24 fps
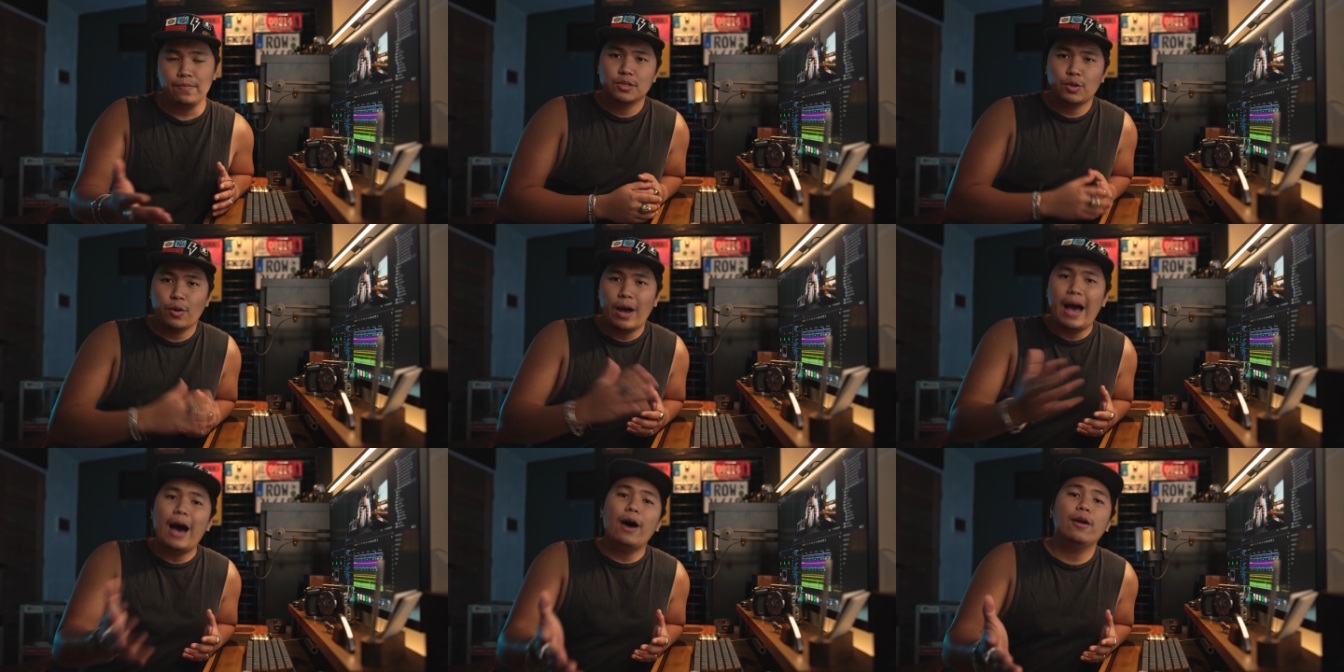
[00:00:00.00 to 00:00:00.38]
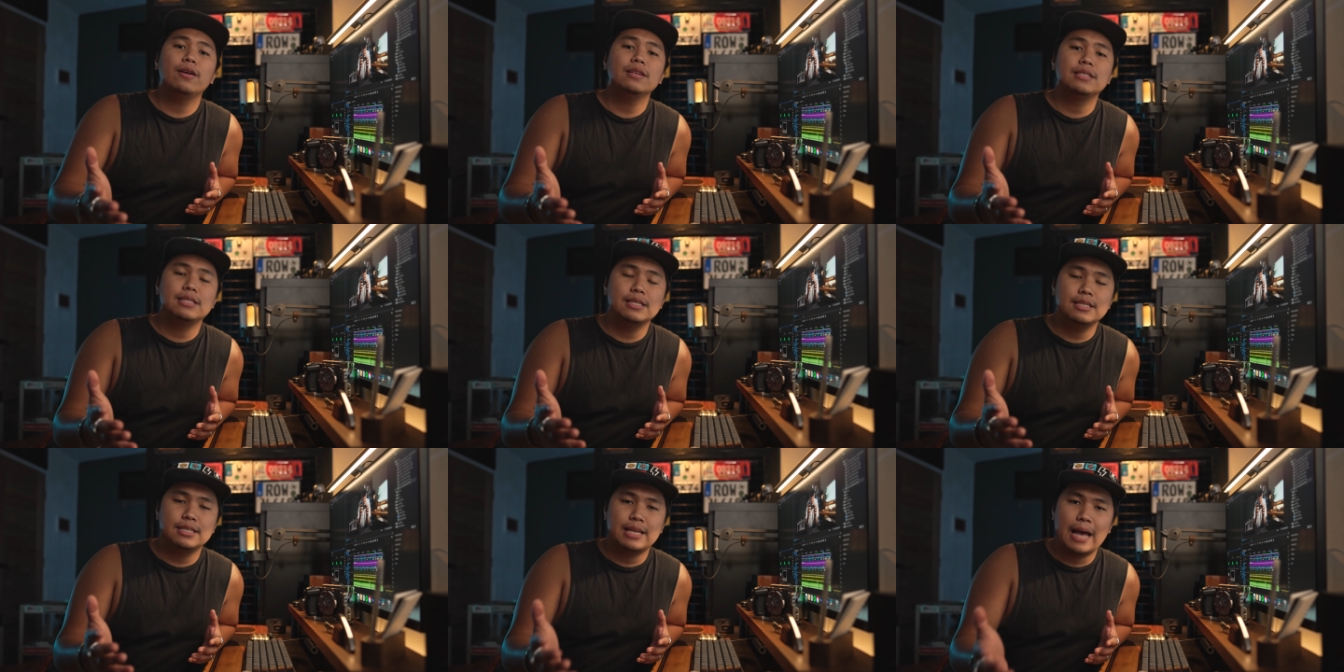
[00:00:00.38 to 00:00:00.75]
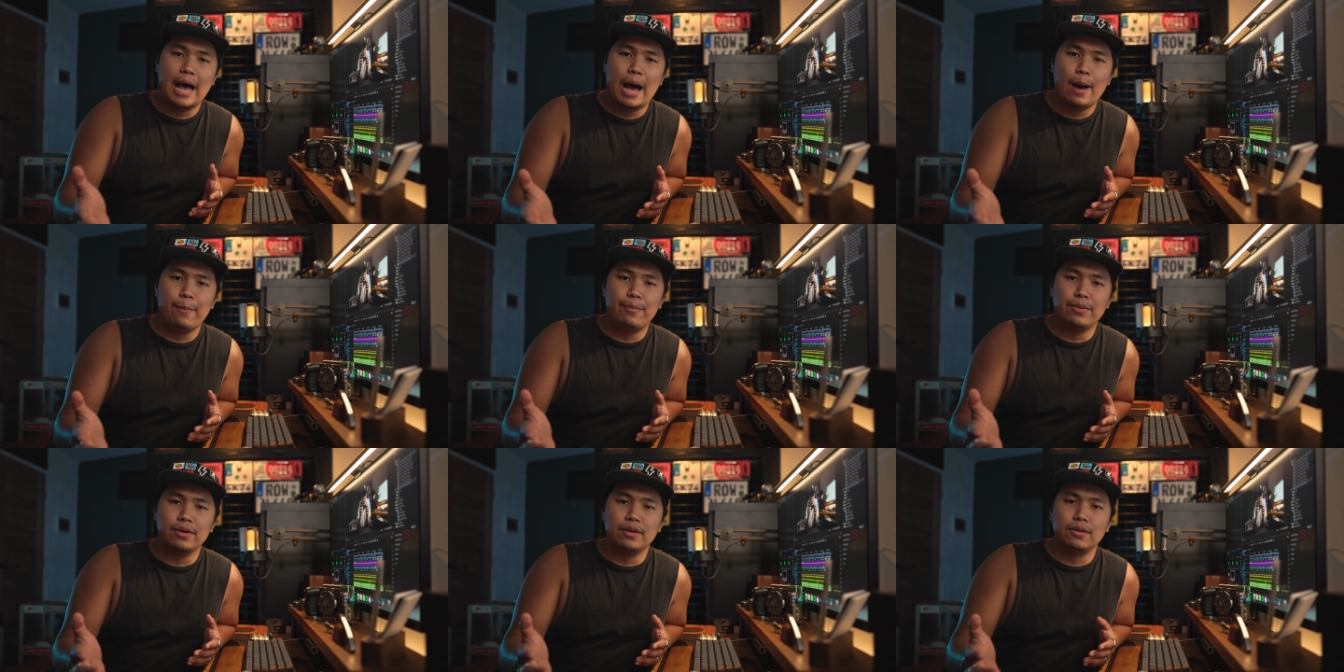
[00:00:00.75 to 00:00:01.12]
So how does this
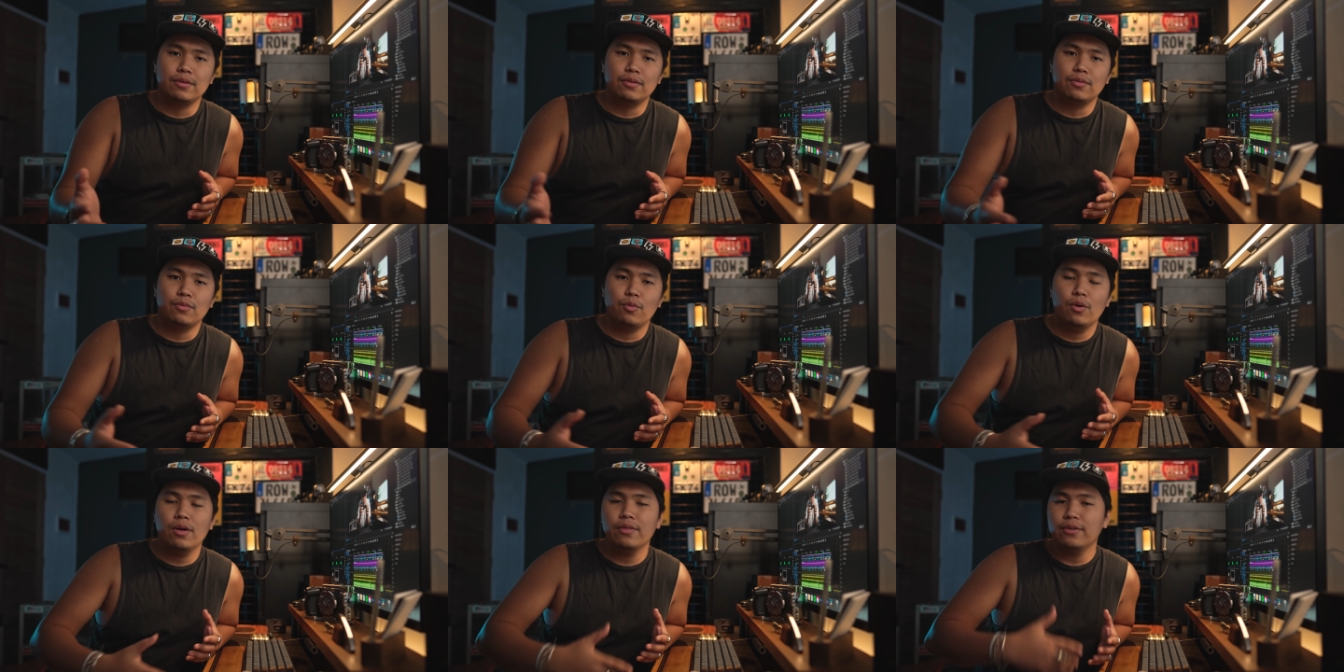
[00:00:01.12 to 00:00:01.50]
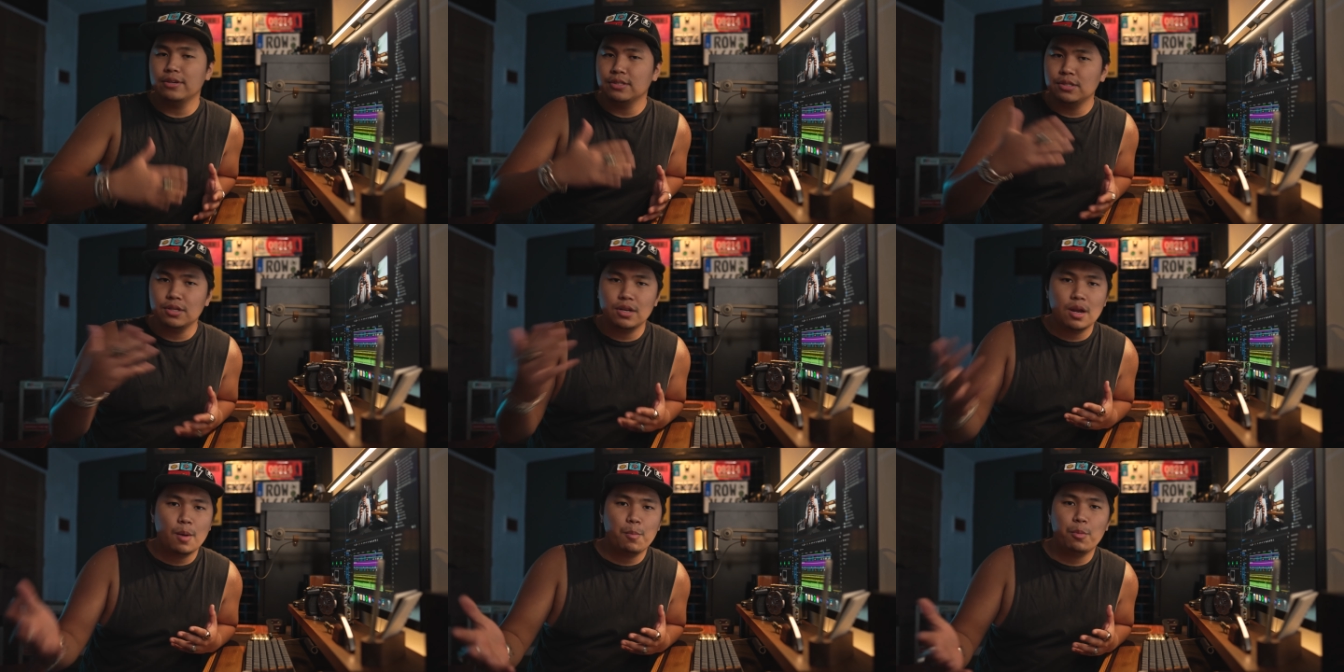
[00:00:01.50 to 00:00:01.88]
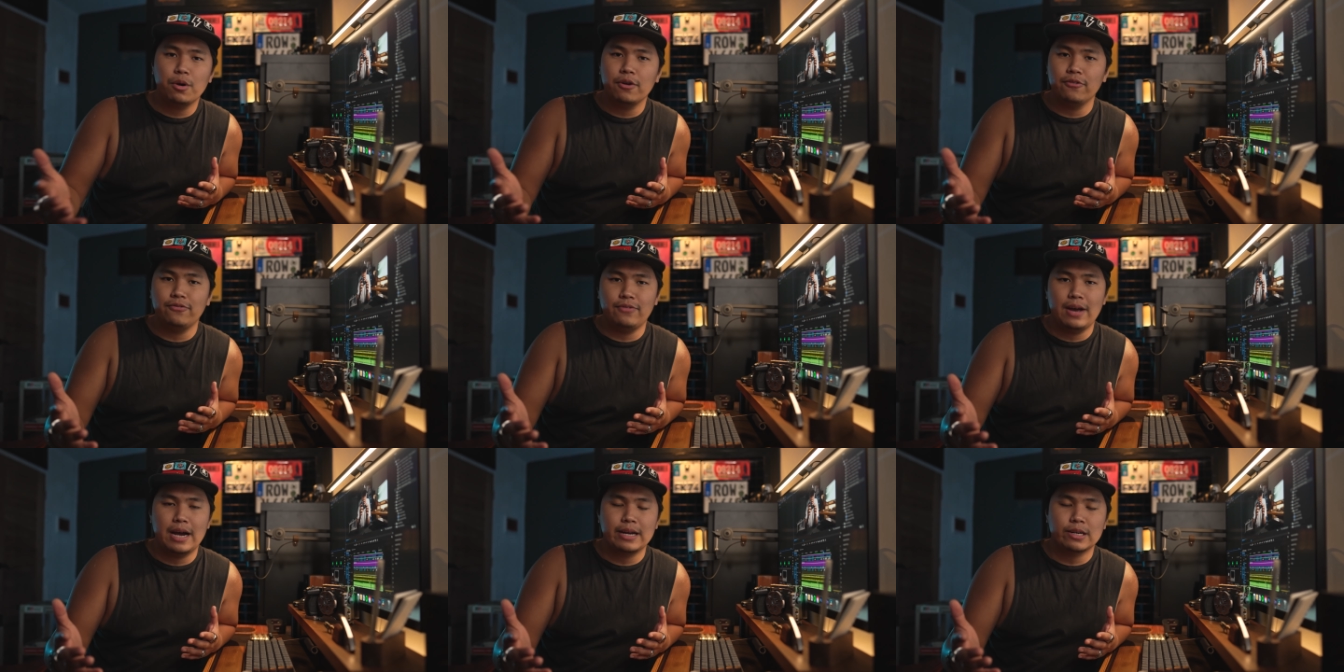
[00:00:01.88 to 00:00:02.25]
happen? Well, there's a number
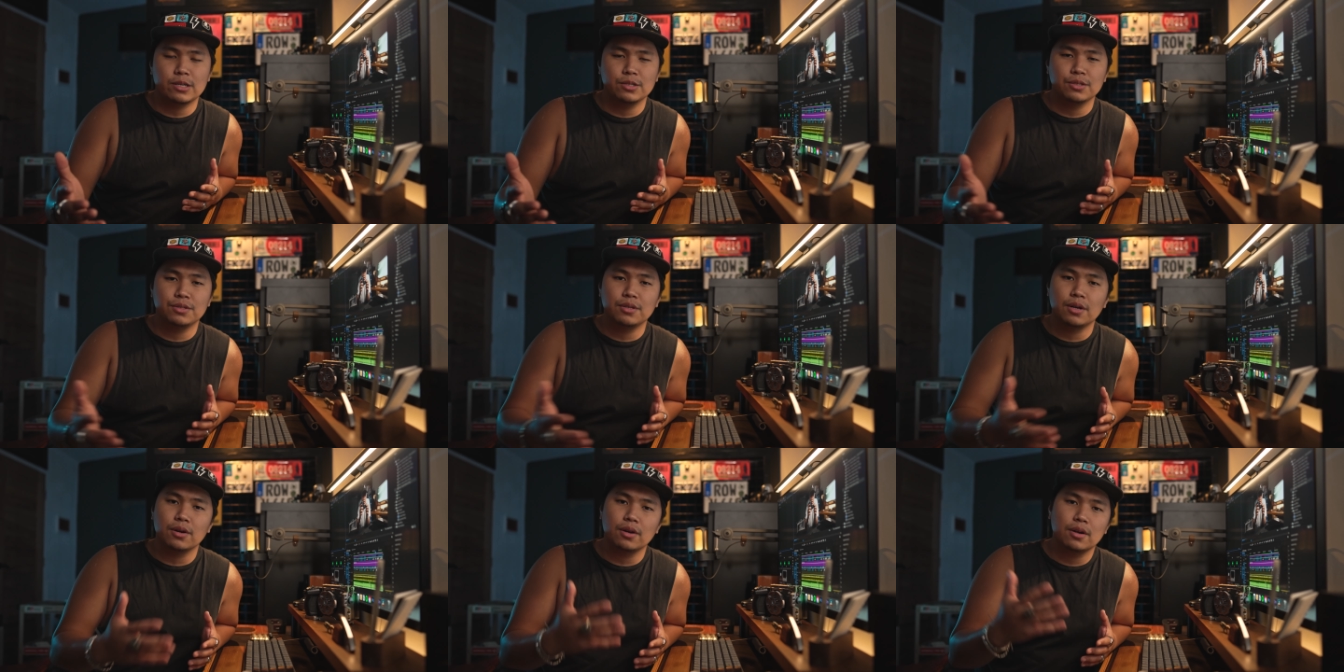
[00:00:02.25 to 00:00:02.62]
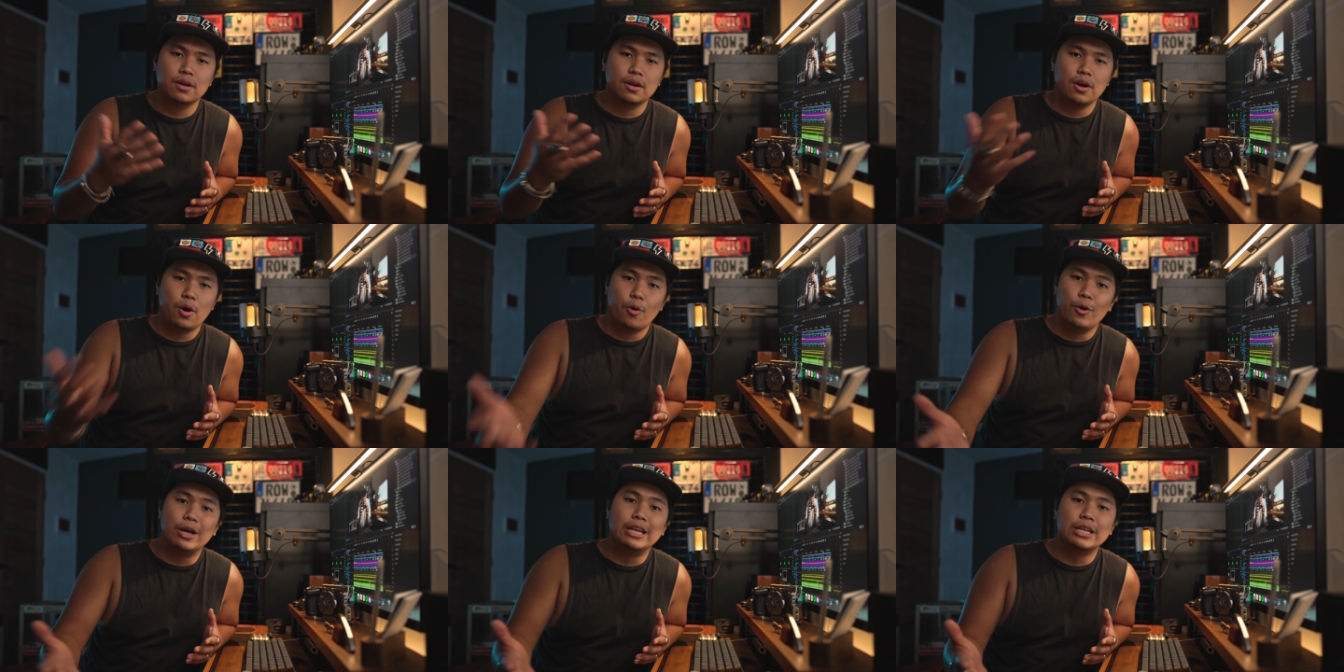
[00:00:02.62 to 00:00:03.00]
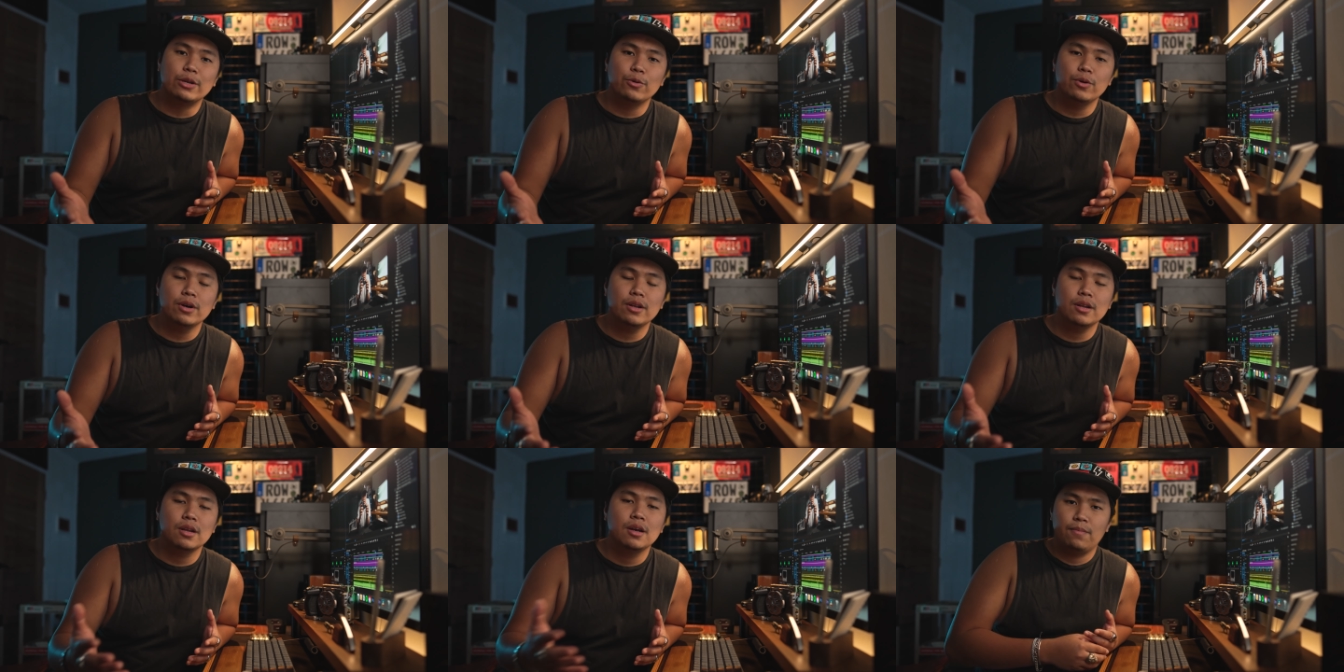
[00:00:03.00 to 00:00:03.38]
of factors that go
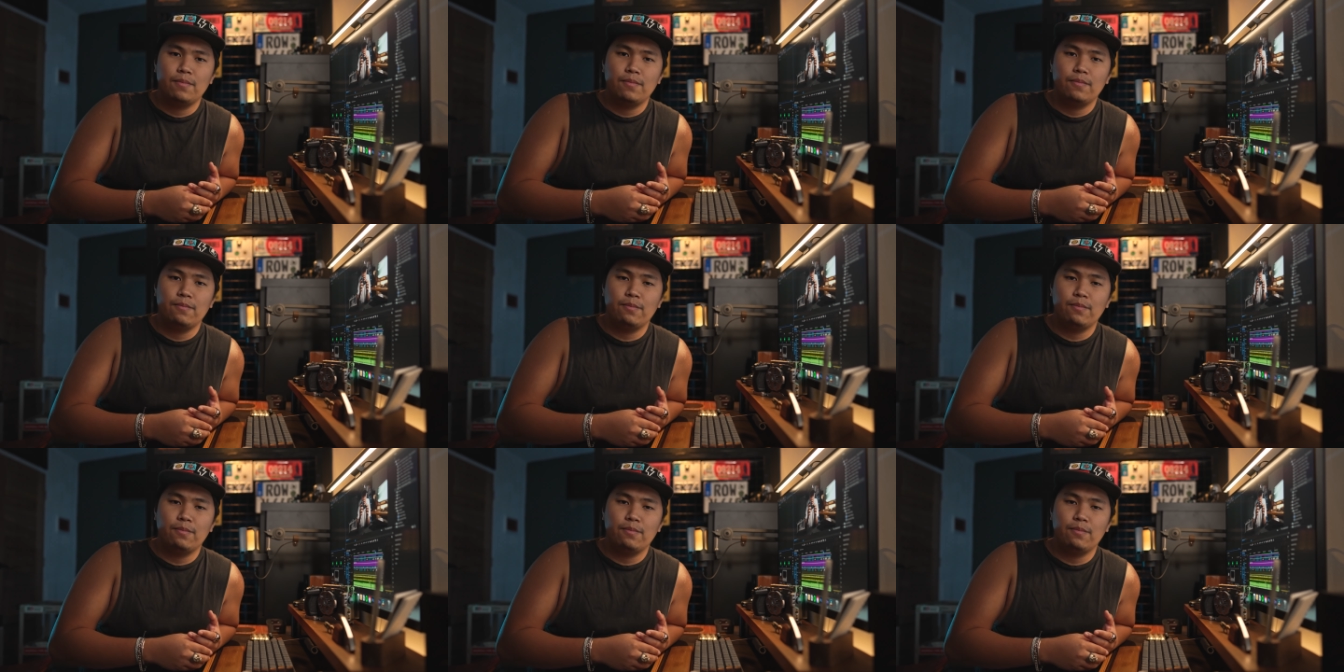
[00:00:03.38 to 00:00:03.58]
into it,